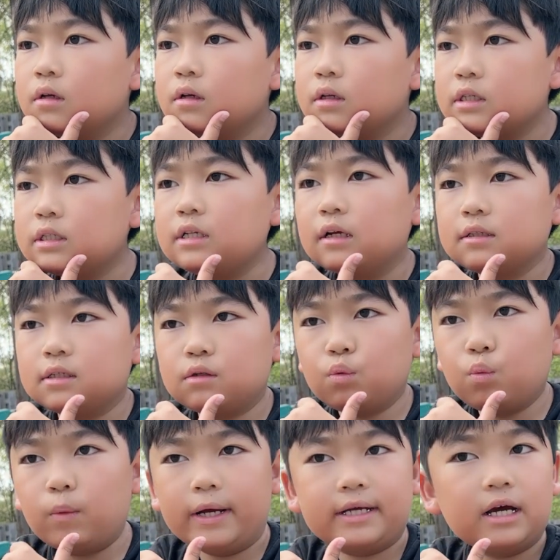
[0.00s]
He doesn't
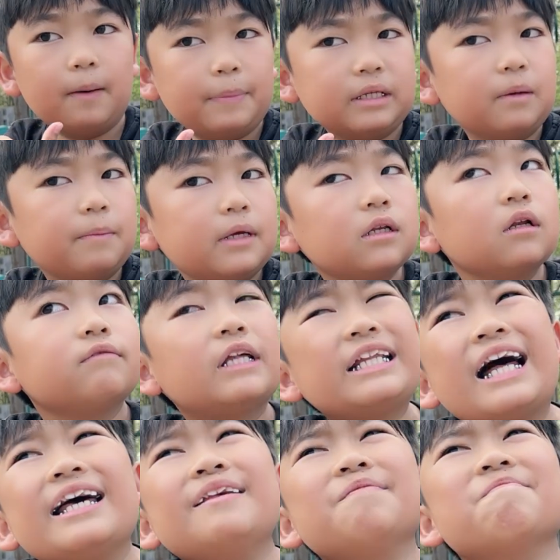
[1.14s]
wake up in the middle of the
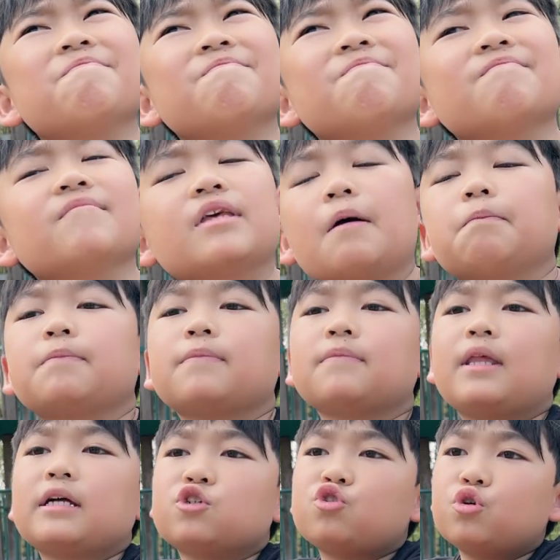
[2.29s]
night? Yeah,
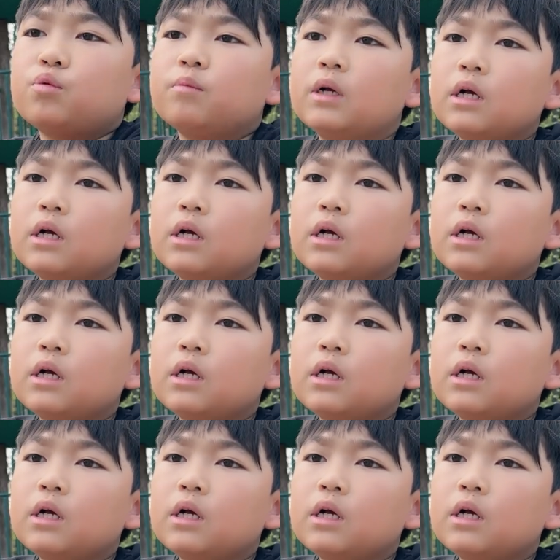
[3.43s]
that's true.